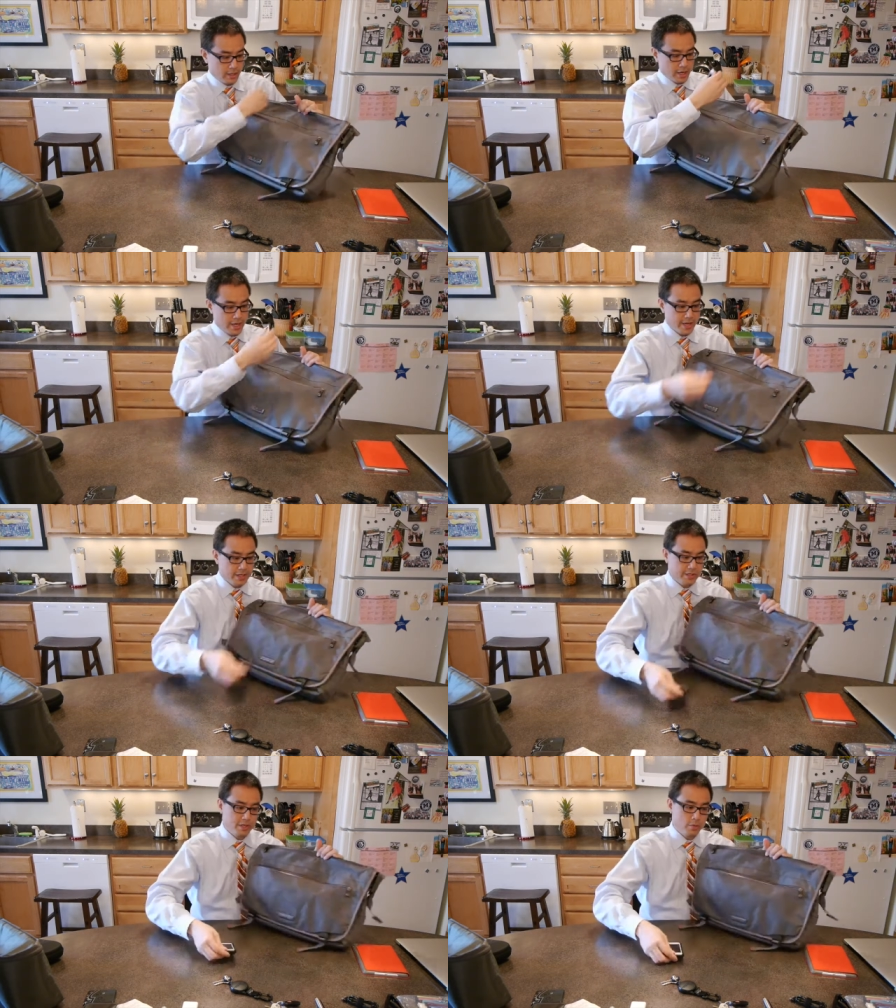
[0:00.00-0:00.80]
I
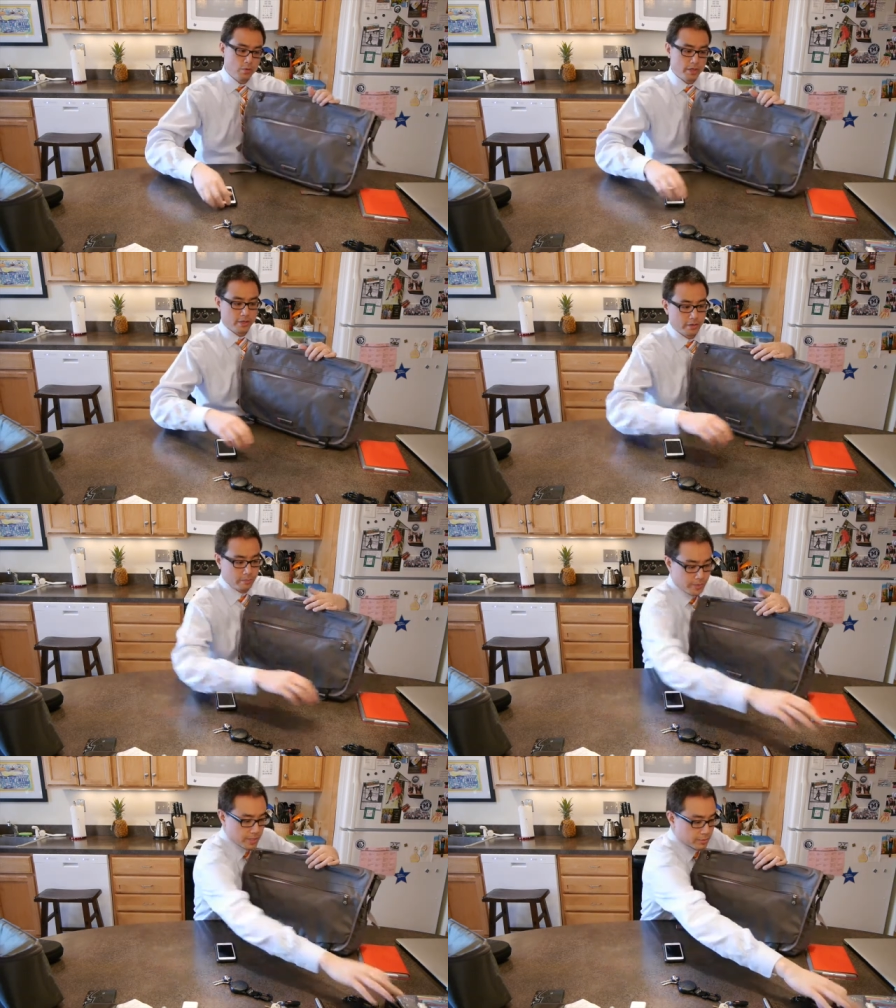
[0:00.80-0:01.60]
actually would
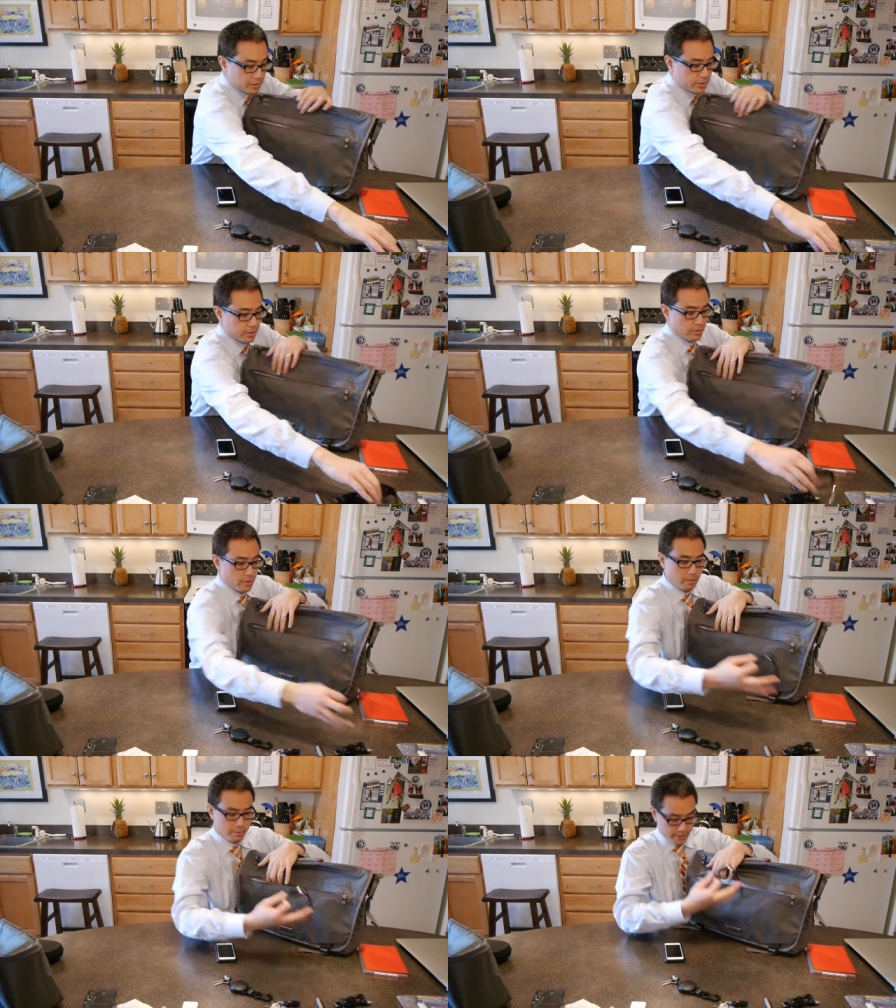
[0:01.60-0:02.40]
be able
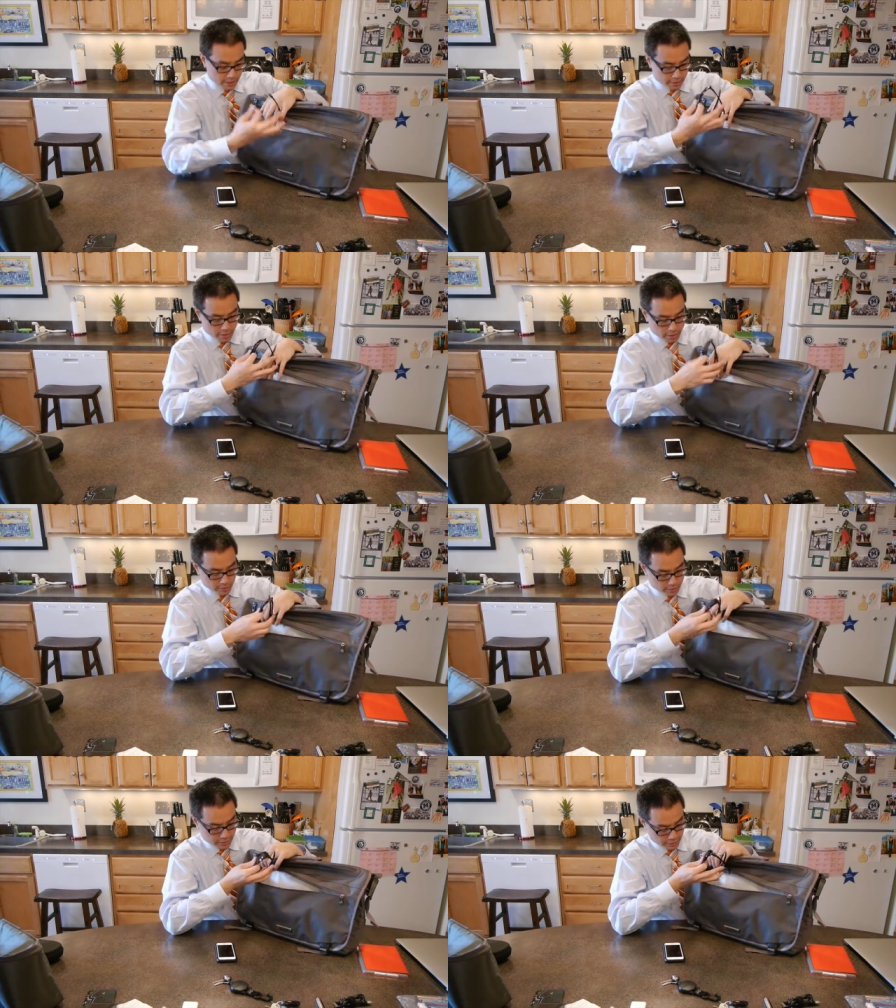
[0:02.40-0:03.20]
to potentially
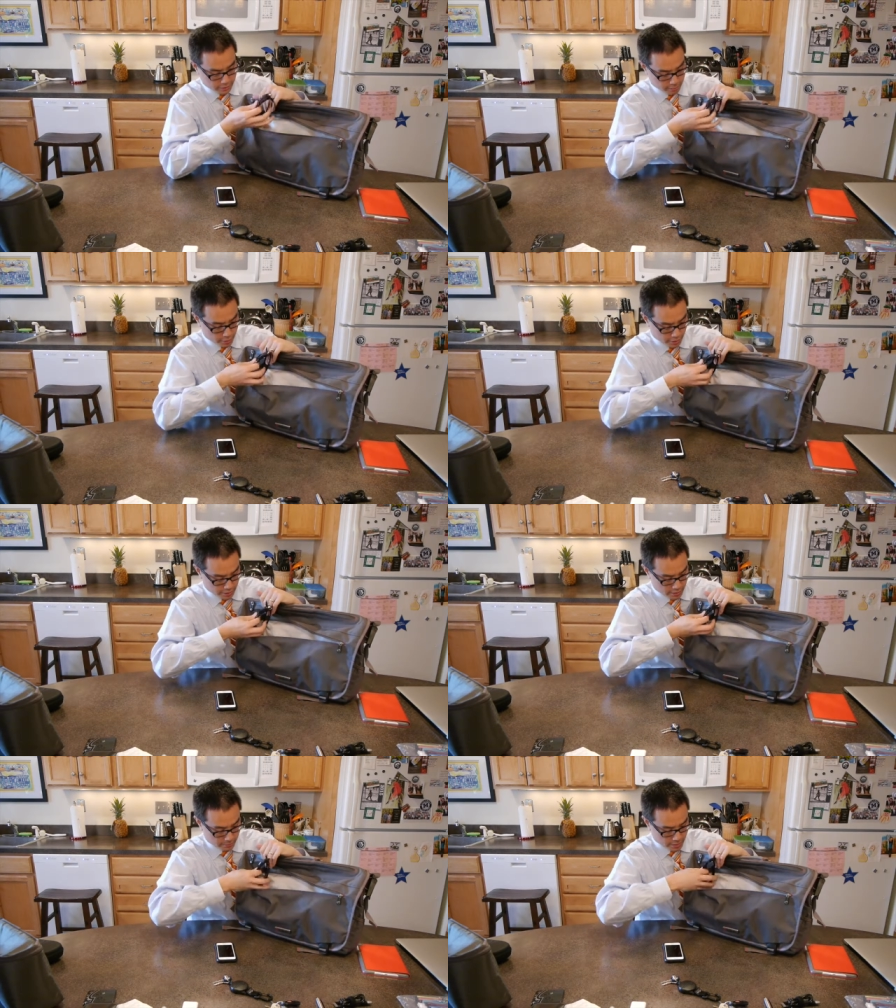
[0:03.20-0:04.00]
use this to put
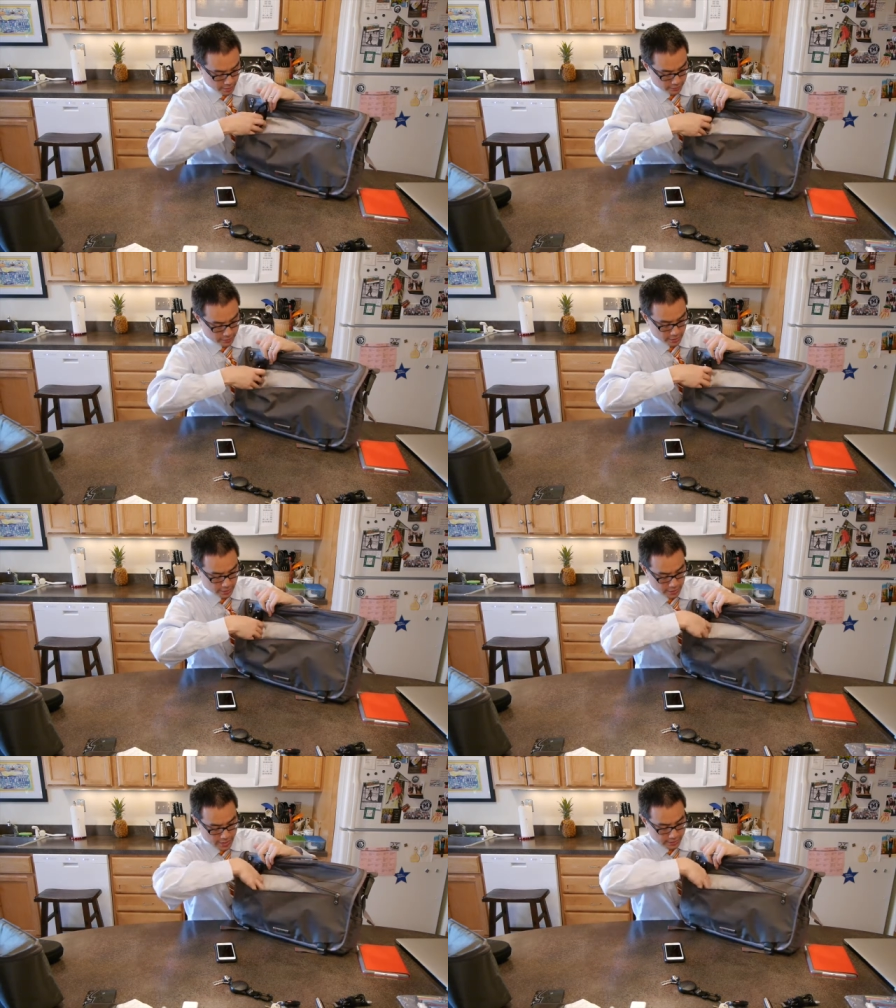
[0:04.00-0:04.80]
in a pair of
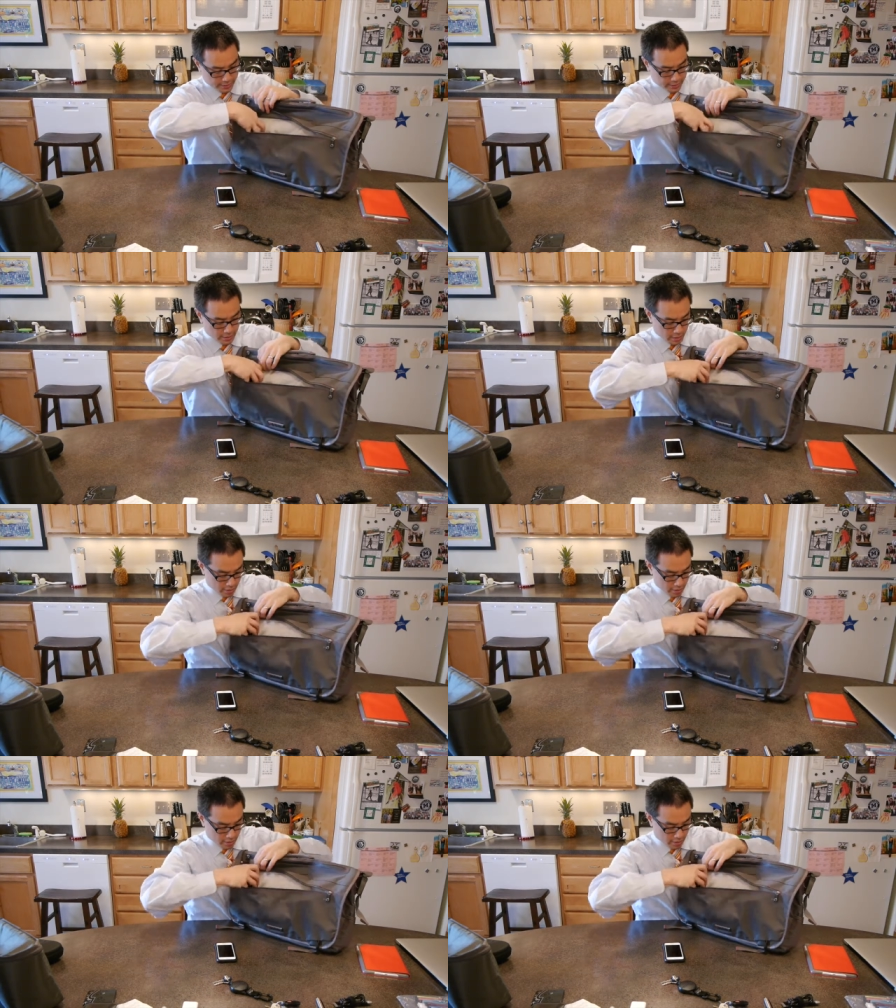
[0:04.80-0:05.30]
sunglasses,